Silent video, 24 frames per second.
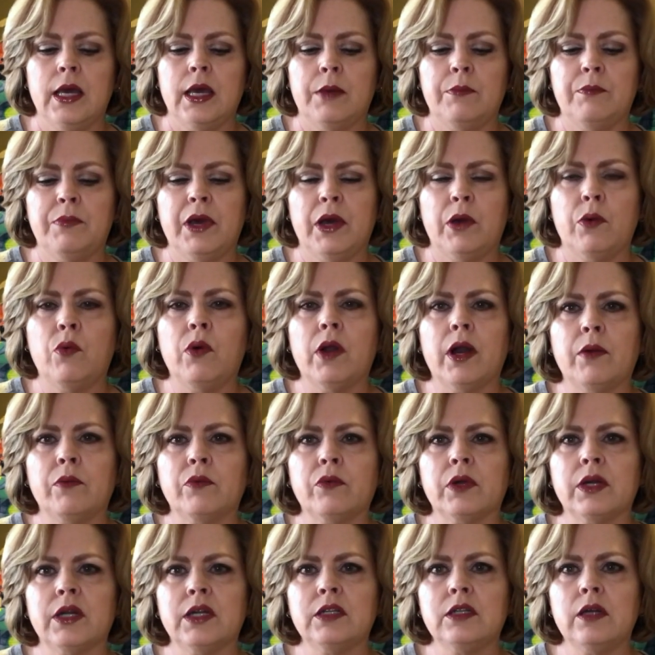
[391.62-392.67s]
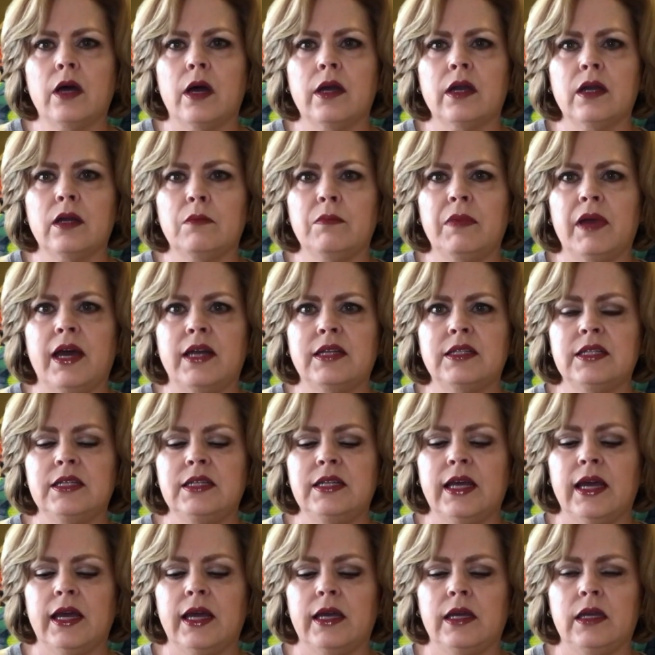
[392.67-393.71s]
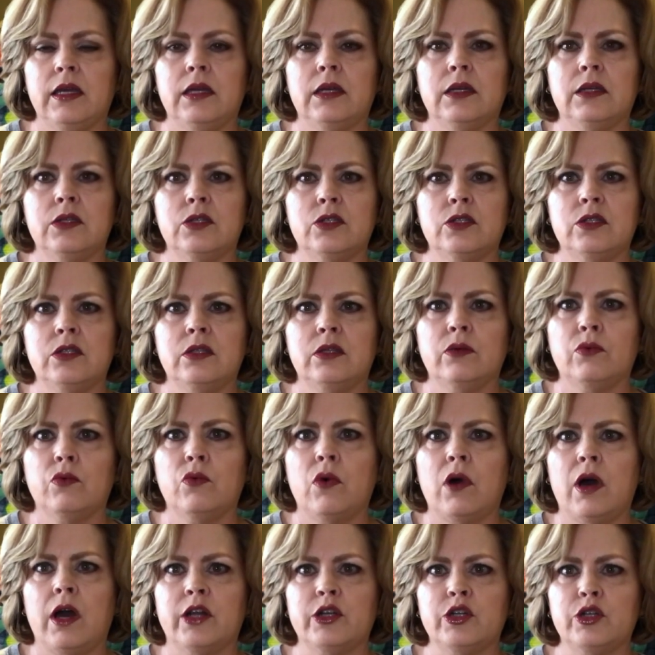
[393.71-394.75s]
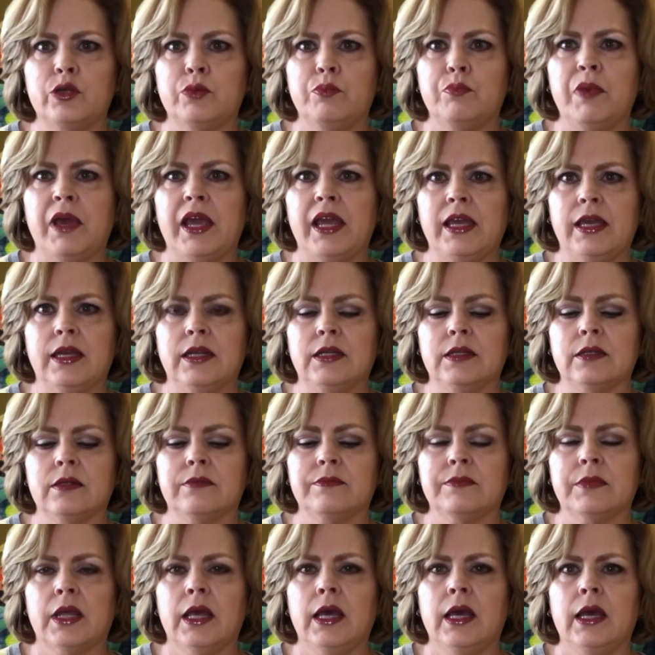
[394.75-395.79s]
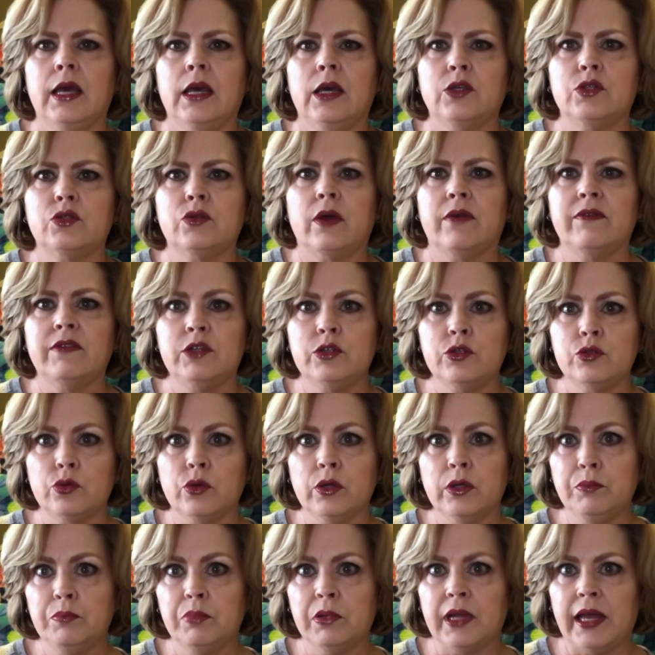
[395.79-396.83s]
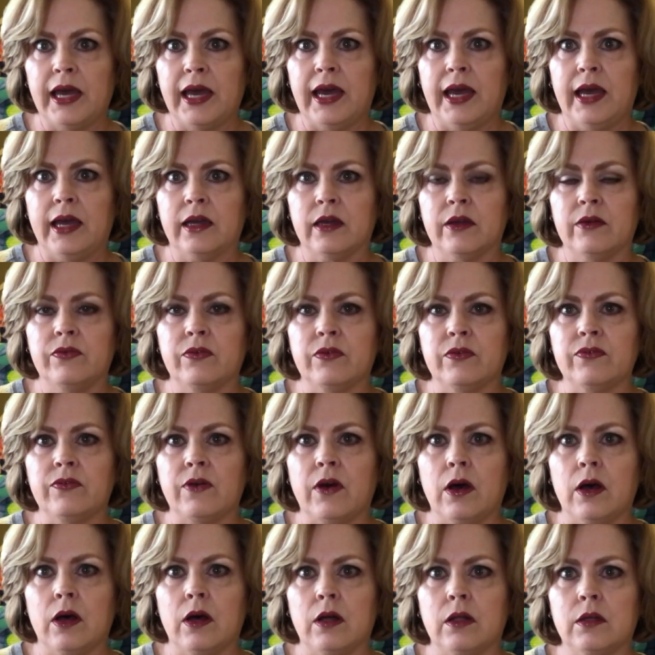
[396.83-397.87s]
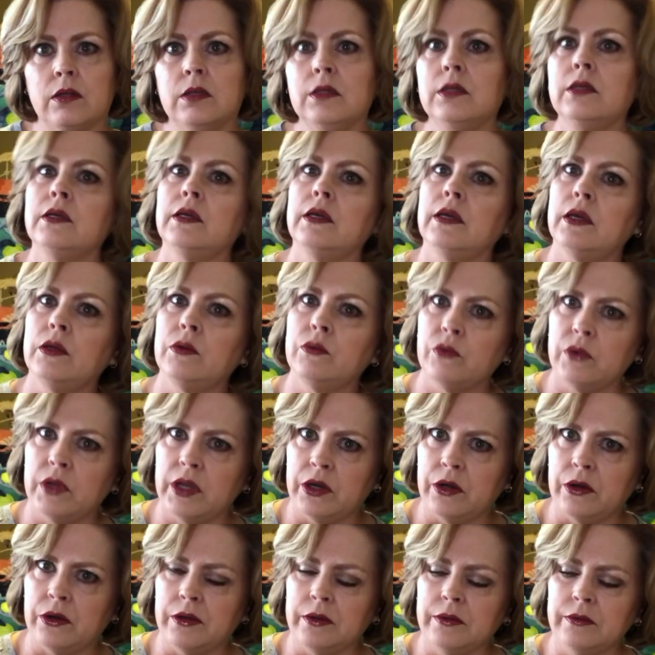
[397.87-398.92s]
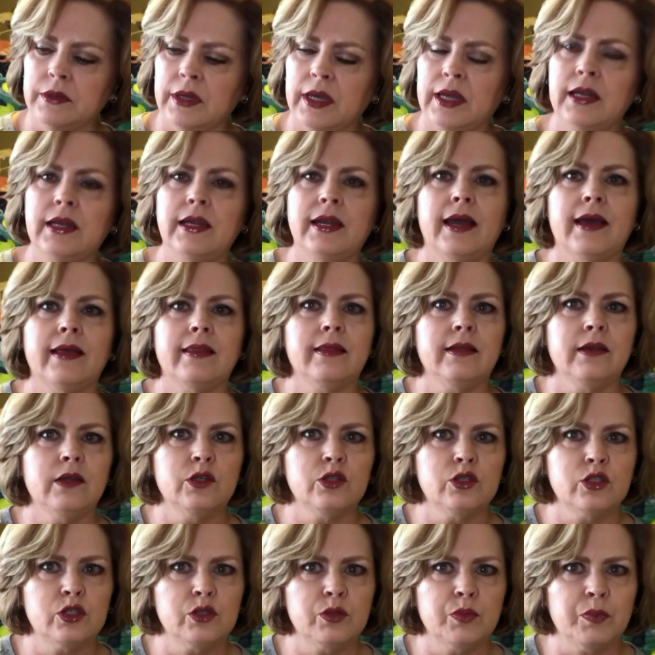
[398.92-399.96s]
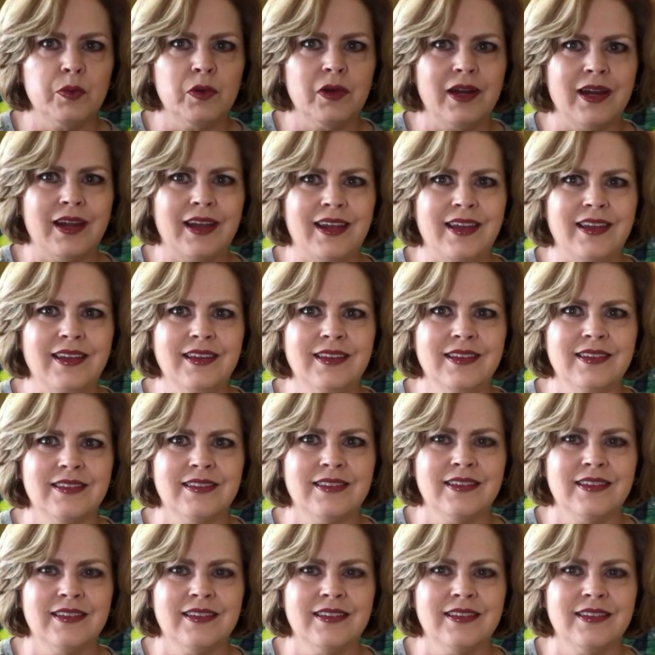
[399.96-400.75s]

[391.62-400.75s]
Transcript: But what I'm really talking about today is the watch band. So I've enjoyed black for fall and winter, and now that it's spring,